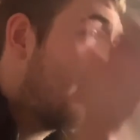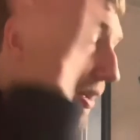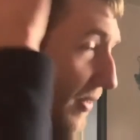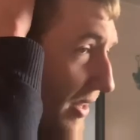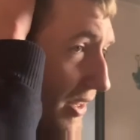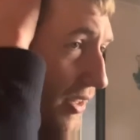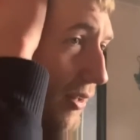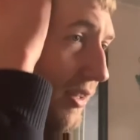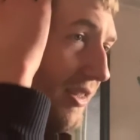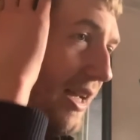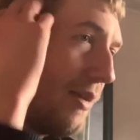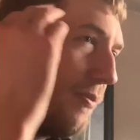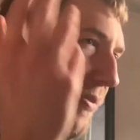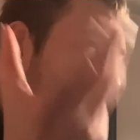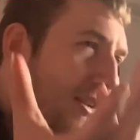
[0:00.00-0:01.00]
I mean, it's only
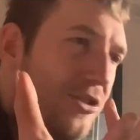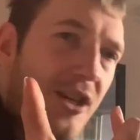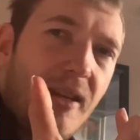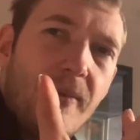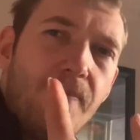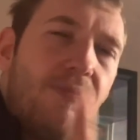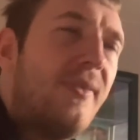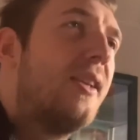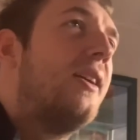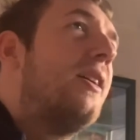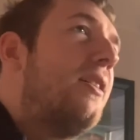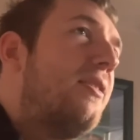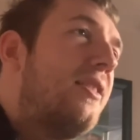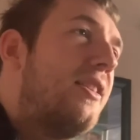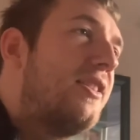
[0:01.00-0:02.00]
time they actually
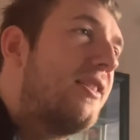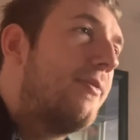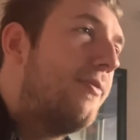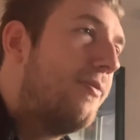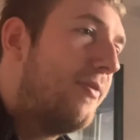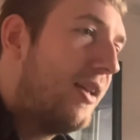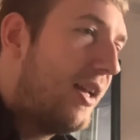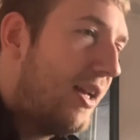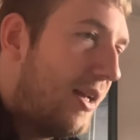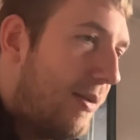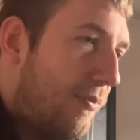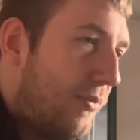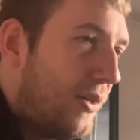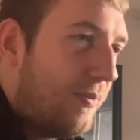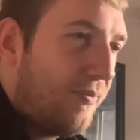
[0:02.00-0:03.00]
did some,
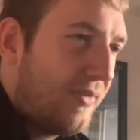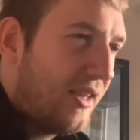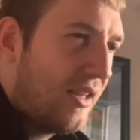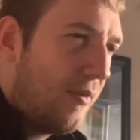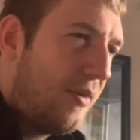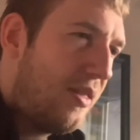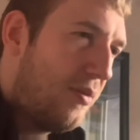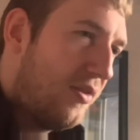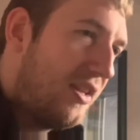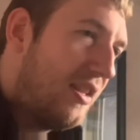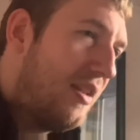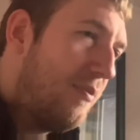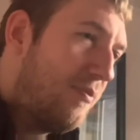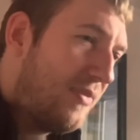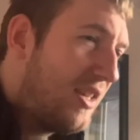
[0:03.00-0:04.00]
um, well, I mean, they, they,
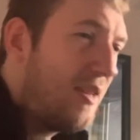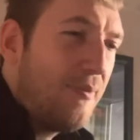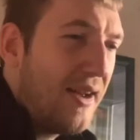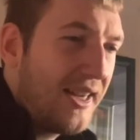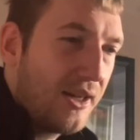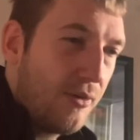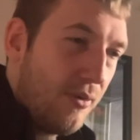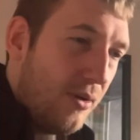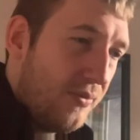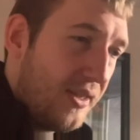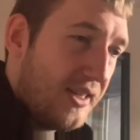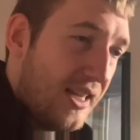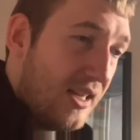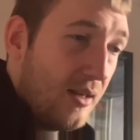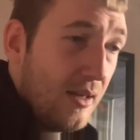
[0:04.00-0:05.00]
they did back growth, they
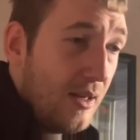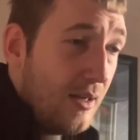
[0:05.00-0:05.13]
did.